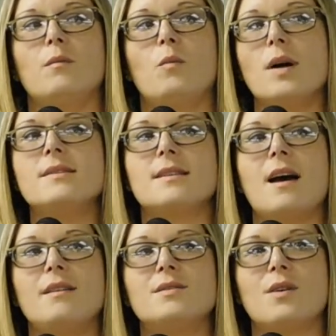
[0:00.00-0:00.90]
once
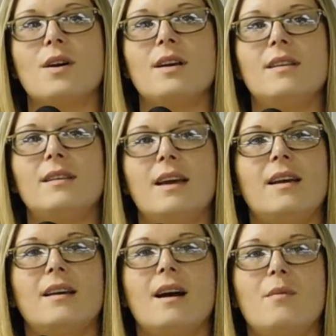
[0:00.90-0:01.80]
I started,
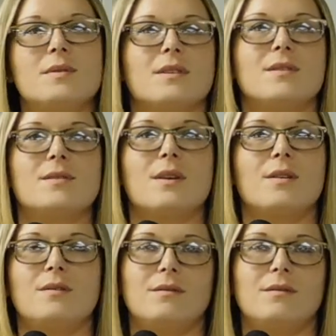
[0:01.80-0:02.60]
I was going to start,